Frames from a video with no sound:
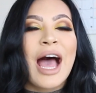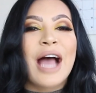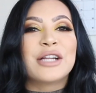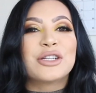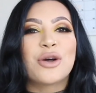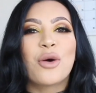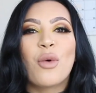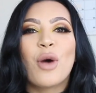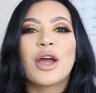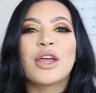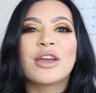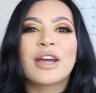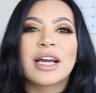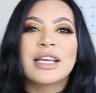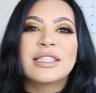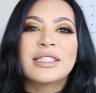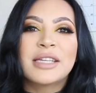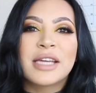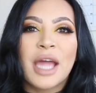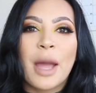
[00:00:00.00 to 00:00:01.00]
I don't want you
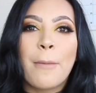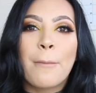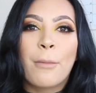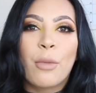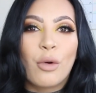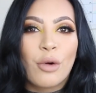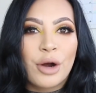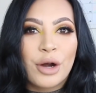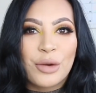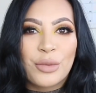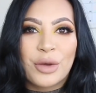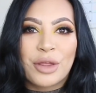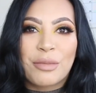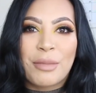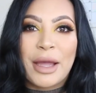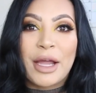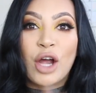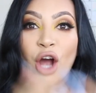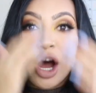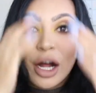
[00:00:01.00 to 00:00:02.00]
guys to get bored with
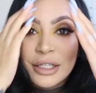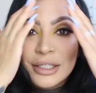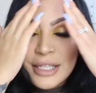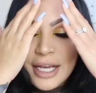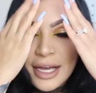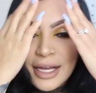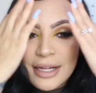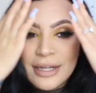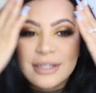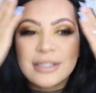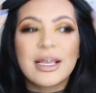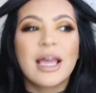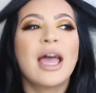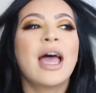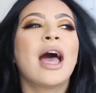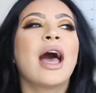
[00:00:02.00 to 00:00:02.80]
my content.